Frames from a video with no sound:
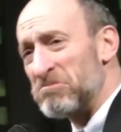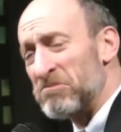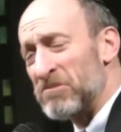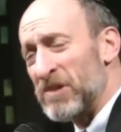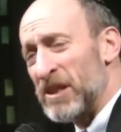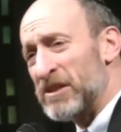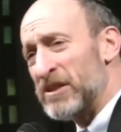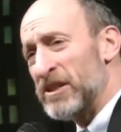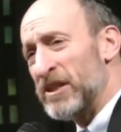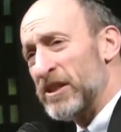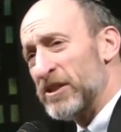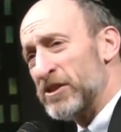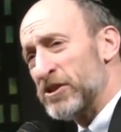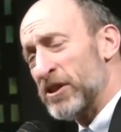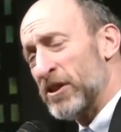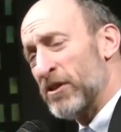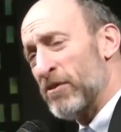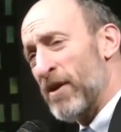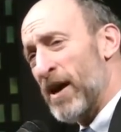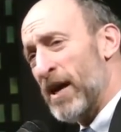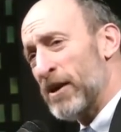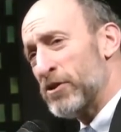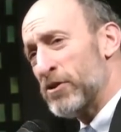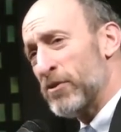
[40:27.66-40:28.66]
let's see, she
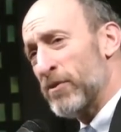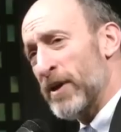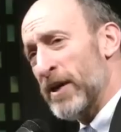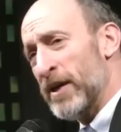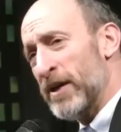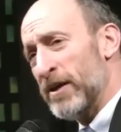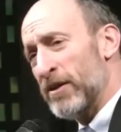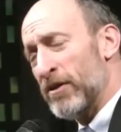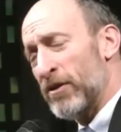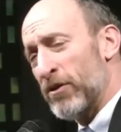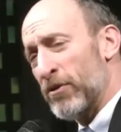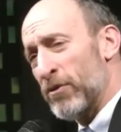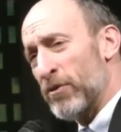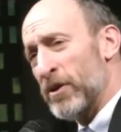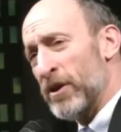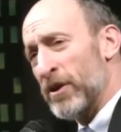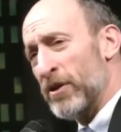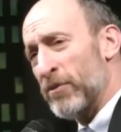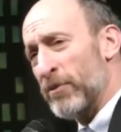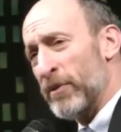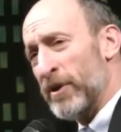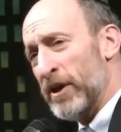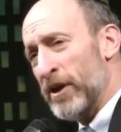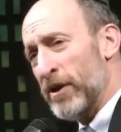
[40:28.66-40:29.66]
graduated
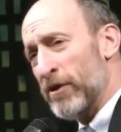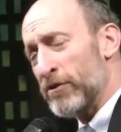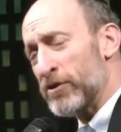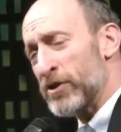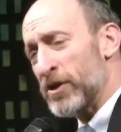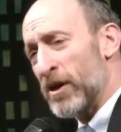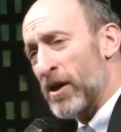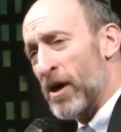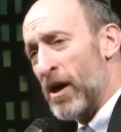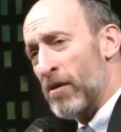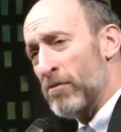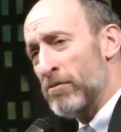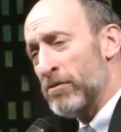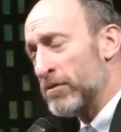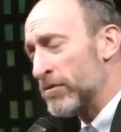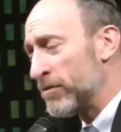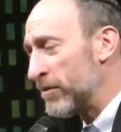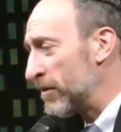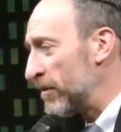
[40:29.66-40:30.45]
33 years ago.